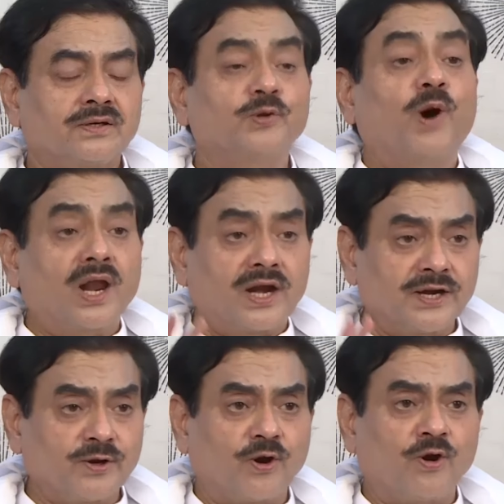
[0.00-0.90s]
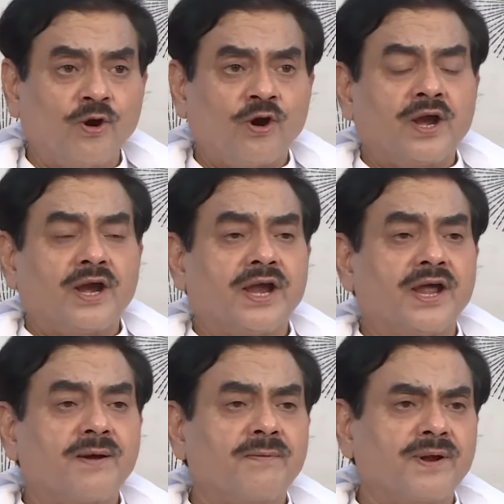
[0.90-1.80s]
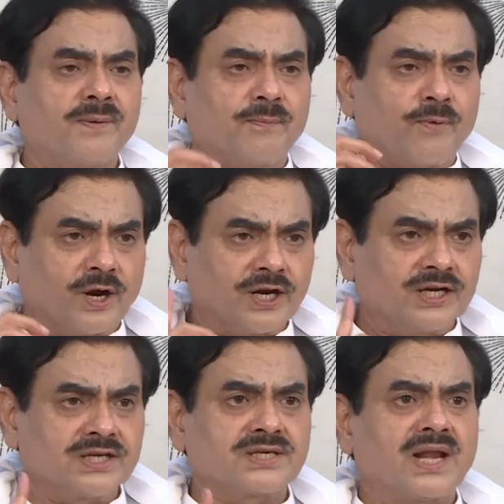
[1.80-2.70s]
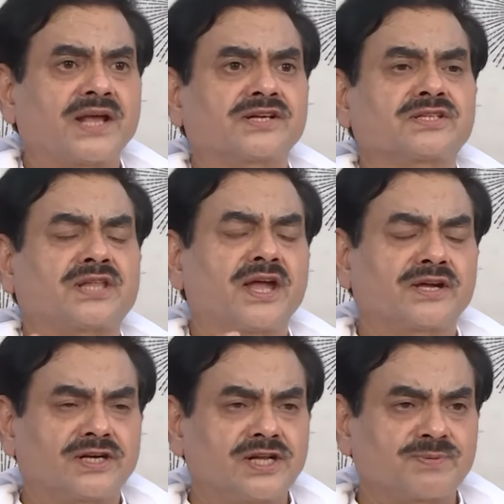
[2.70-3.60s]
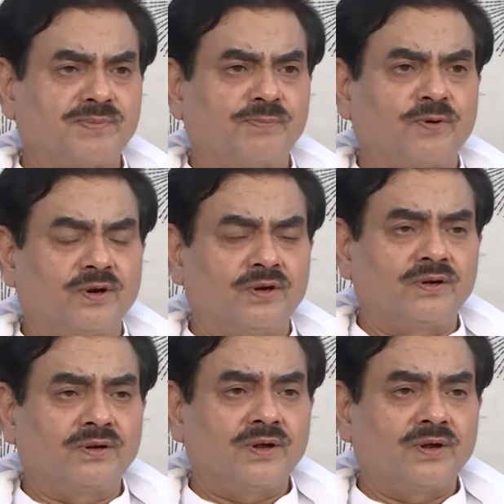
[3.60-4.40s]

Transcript: You already know everybody dislikes thankless people,